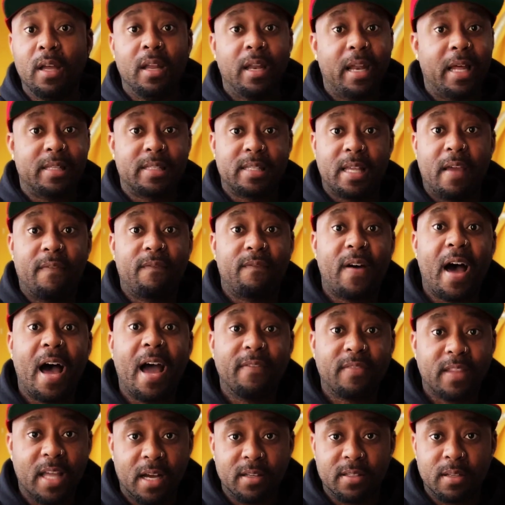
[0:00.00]
let's say,
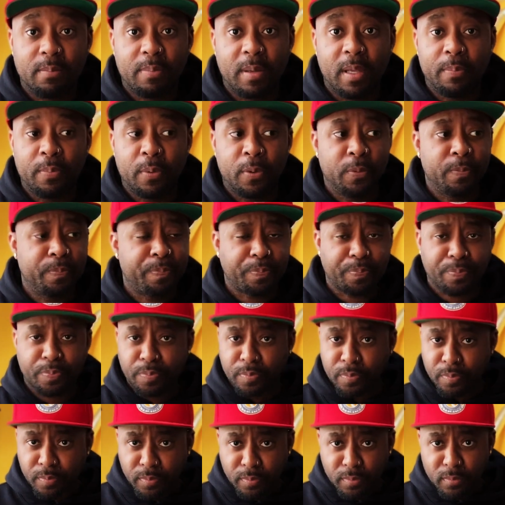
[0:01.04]
5,000 people.
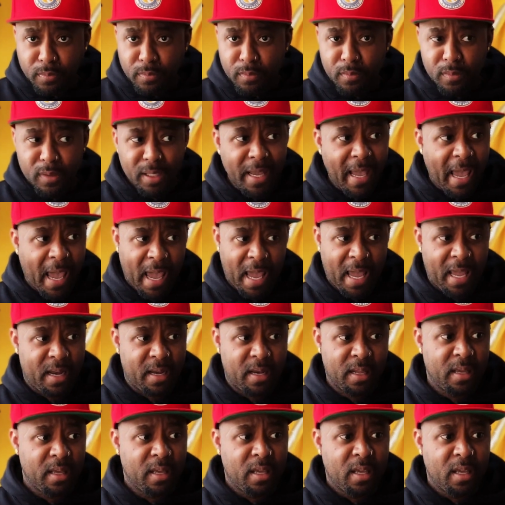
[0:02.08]
And,